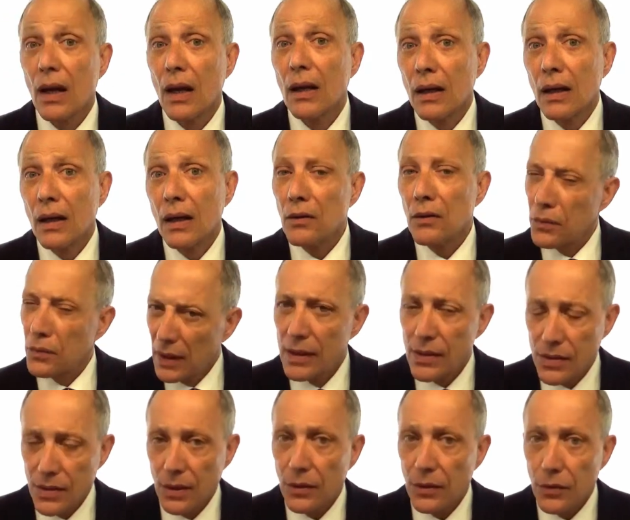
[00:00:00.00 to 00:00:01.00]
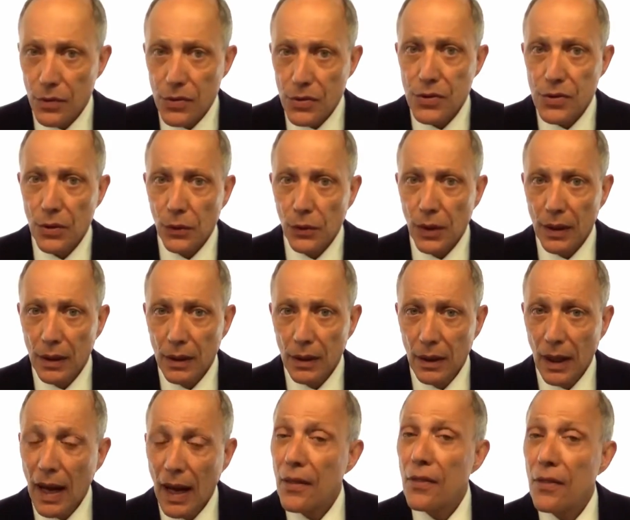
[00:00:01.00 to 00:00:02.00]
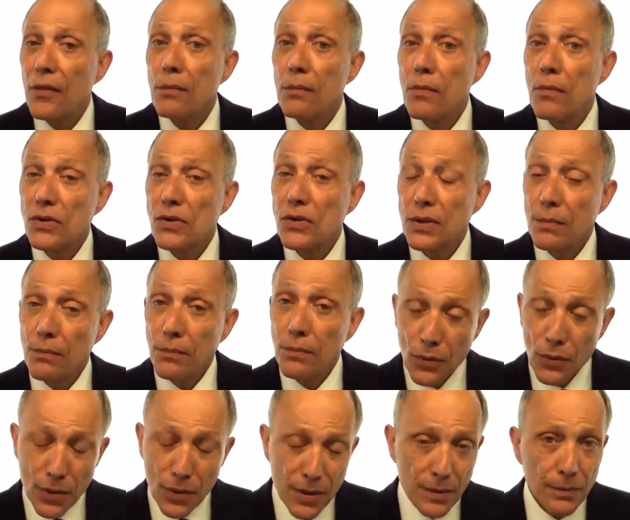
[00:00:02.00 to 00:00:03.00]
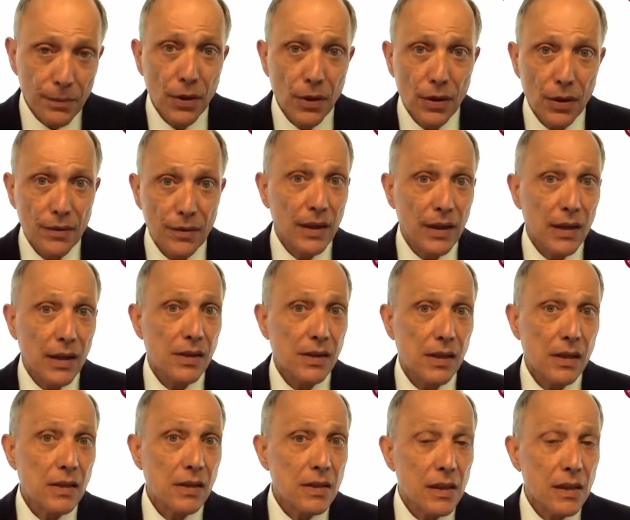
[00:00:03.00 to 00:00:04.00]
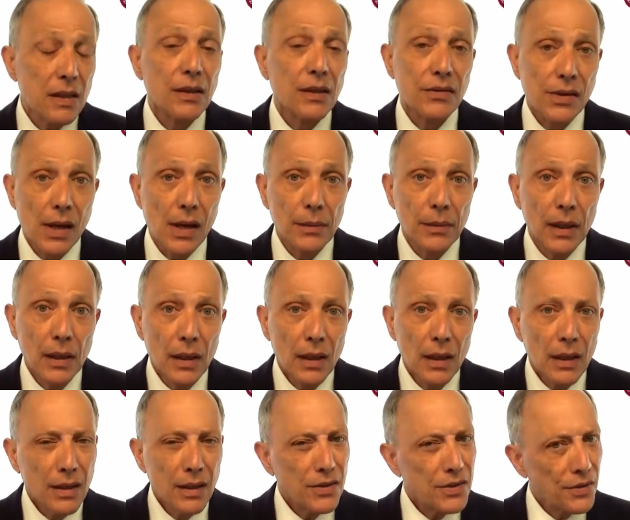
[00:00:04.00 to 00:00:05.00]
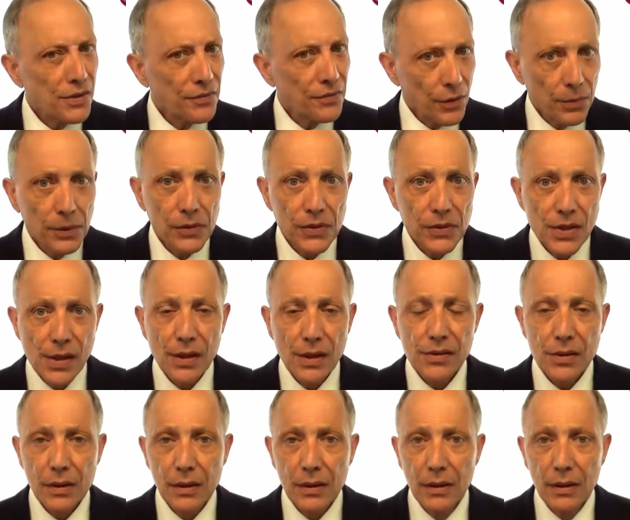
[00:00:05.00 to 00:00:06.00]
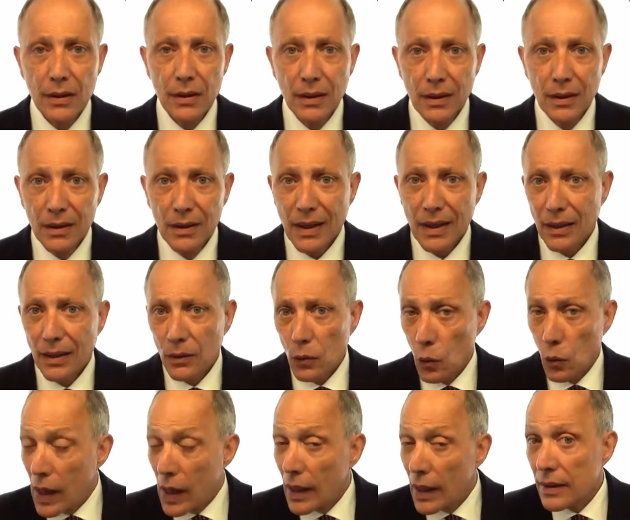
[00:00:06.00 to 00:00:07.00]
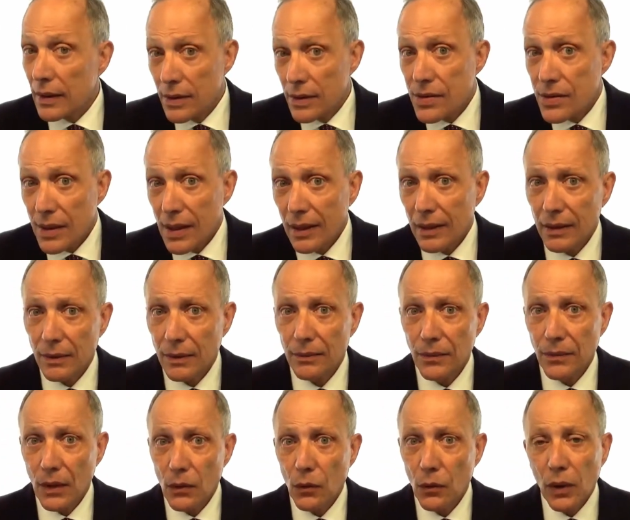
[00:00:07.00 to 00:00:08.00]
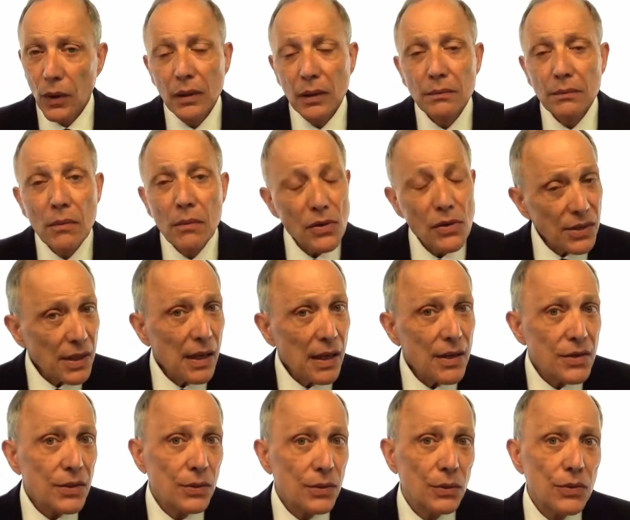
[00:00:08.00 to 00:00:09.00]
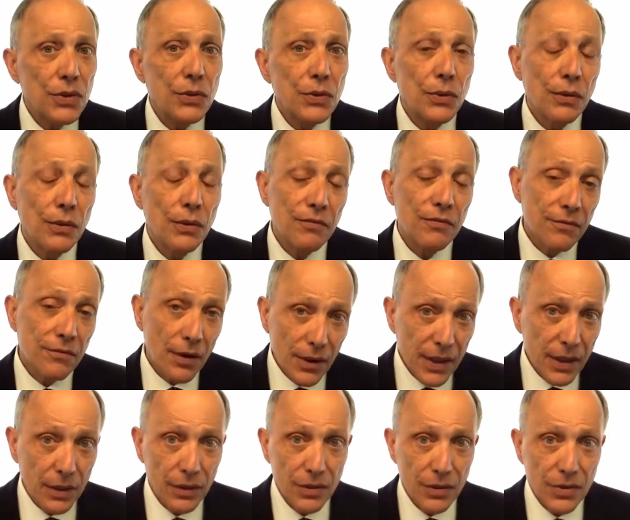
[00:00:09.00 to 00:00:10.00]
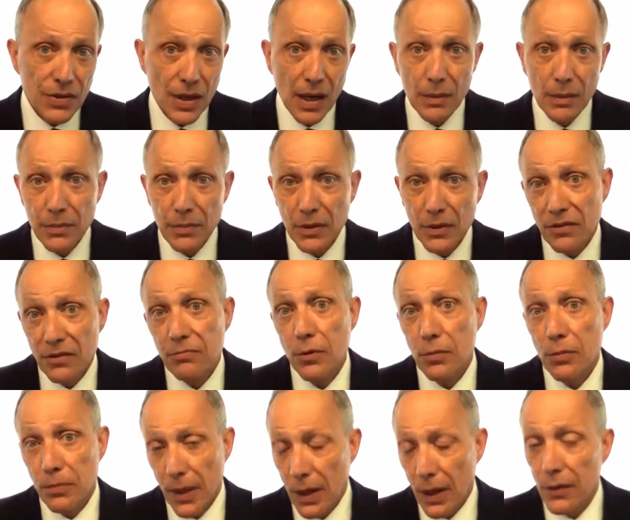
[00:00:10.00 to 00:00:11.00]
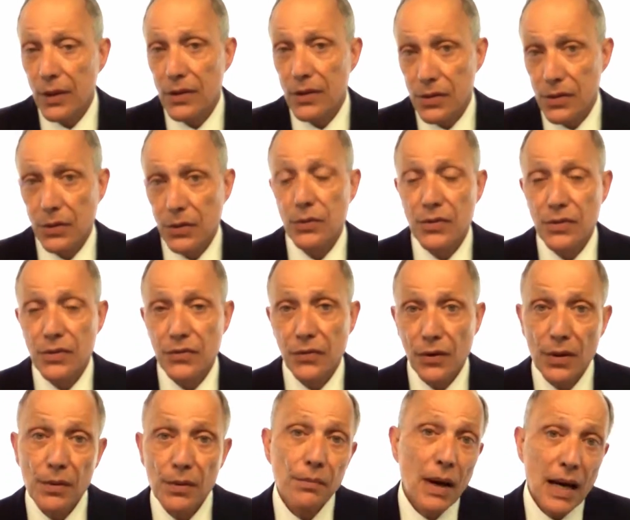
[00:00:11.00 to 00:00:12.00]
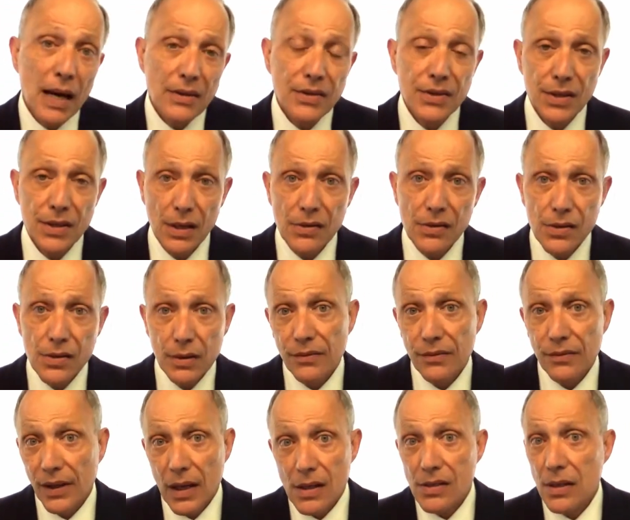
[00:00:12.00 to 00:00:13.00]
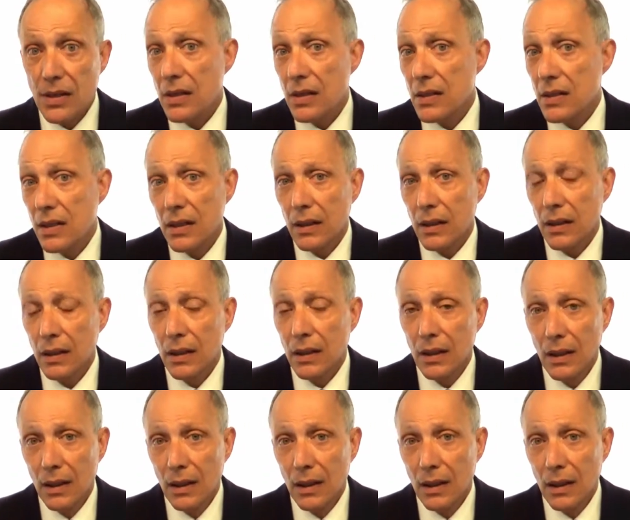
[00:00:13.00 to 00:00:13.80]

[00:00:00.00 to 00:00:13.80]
it really is a crucial one. And the most important part of the SAT exam is the verbal section. Now, why is that? Well, most high schools do a very good job of preparing students for the math section of the SAT,